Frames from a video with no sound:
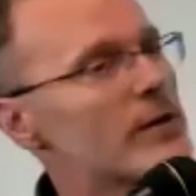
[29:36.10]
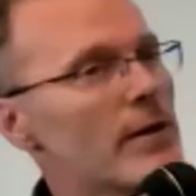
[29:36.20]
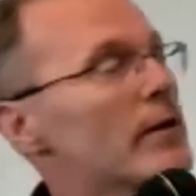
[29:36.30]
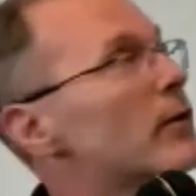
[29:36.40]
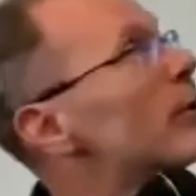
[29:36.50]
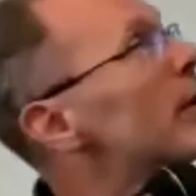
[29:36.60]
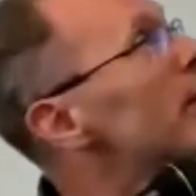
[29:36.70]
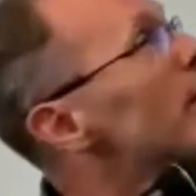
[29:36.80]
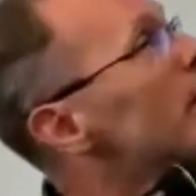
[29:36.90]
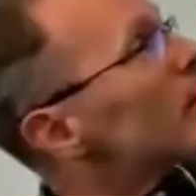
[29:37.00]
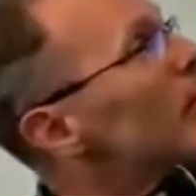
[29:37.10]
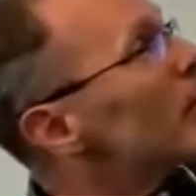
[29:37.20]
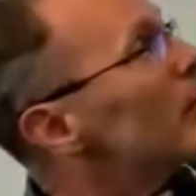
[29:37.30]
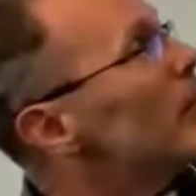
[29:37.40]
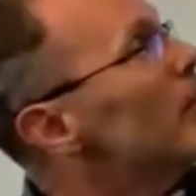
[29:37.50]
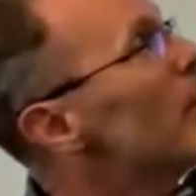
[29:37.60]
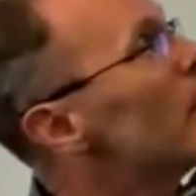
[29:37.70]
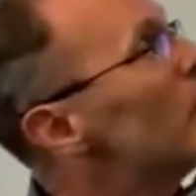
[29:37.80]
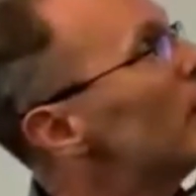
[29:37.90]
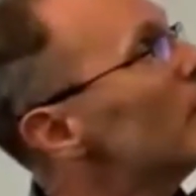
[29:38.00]
it's hard to read,
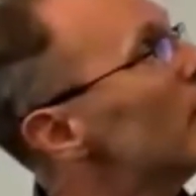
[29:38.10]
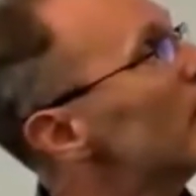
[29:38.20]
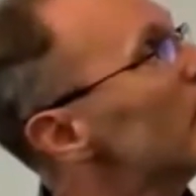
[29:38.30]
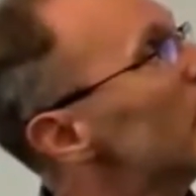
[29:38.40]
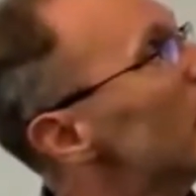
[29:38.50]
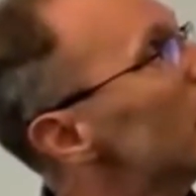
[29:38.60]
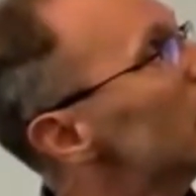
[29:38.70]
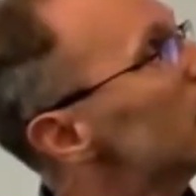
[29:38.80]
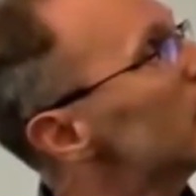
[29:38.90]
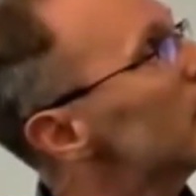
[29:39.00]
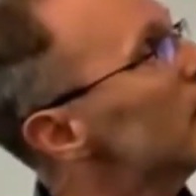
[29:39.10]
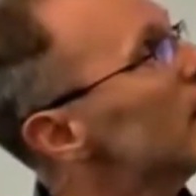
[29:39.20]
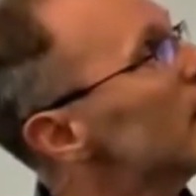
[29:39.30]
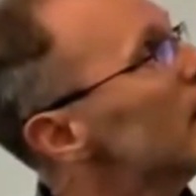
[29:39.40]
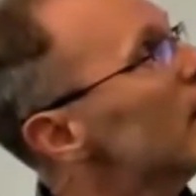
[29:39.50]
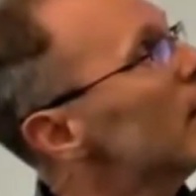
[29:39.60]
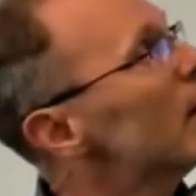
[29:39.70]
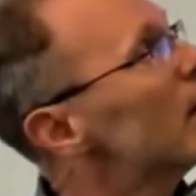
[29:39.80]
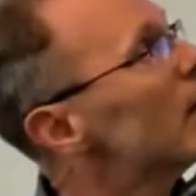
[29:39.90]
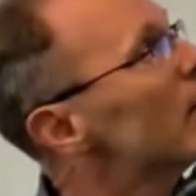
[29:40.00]
but it basically says
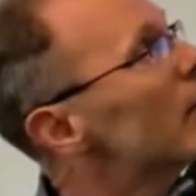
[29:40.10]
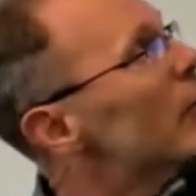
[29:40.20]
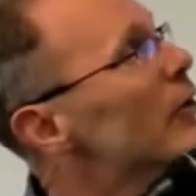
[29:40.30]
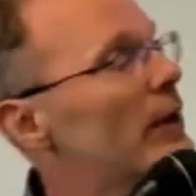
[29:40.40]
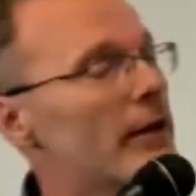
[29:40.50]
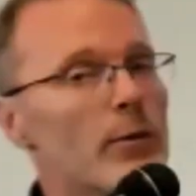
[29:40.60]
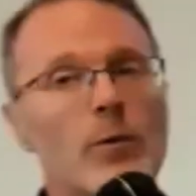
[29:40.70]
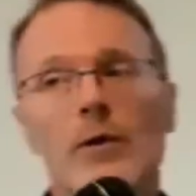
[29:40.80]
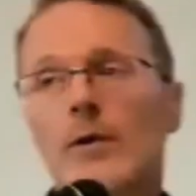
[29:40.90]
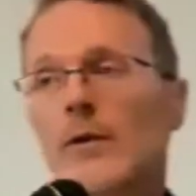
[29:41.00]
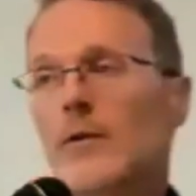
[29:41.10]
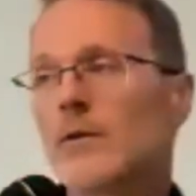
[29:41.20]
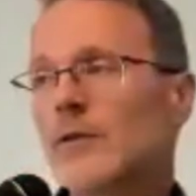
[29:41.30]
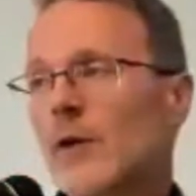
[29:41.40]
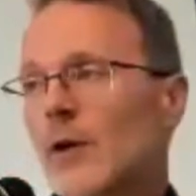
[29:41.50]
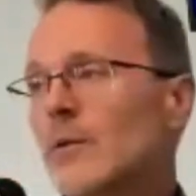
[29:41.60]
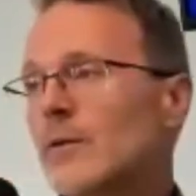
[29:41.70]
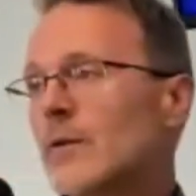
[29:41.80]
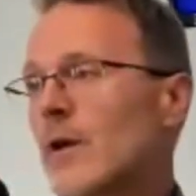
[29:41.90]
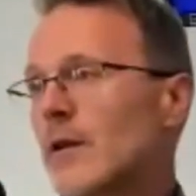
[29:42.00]
the created world
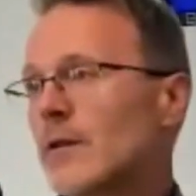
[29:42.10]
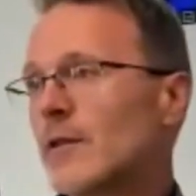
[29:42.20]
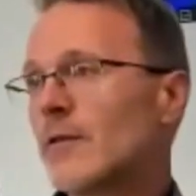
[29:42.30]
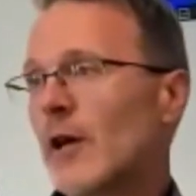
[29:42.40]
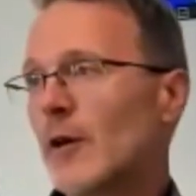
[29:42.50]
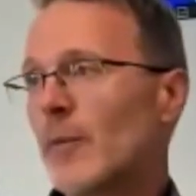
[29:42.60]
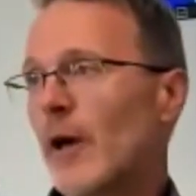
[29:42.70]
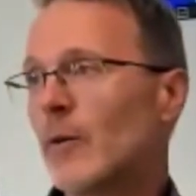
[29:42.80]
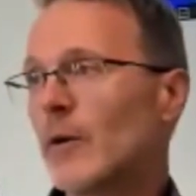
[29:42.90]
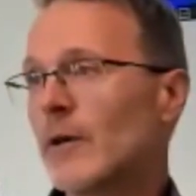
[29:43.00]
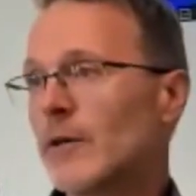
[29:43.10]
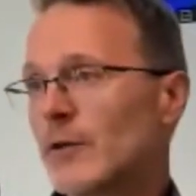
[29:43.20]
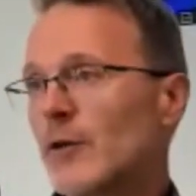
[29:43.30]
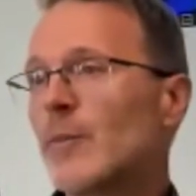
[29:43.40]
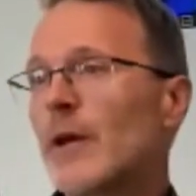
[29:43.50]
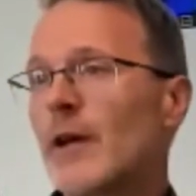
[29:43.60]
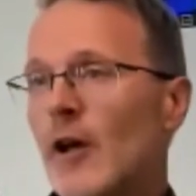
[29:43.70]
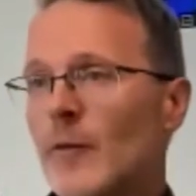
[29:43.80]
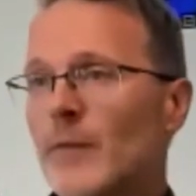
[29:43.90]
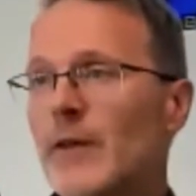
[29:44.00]
shows God's divine power. It should make it
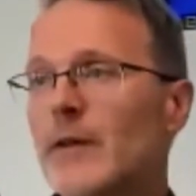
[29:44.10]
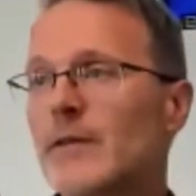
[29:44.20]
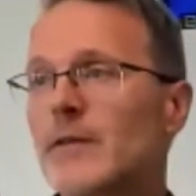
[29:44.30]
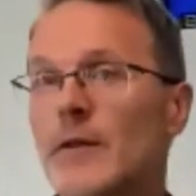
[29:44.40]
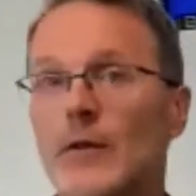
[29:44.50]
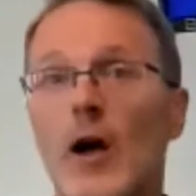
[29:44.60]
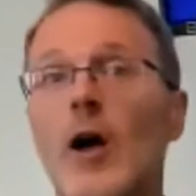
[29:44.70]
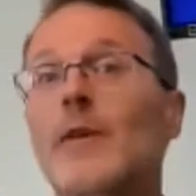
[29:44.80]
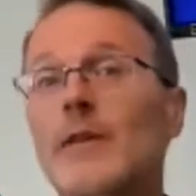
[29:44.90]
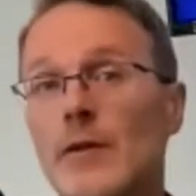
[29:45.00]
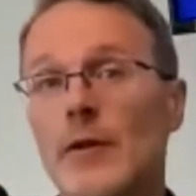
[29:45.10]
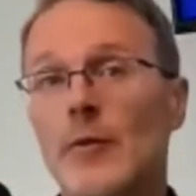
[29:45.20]
obvious to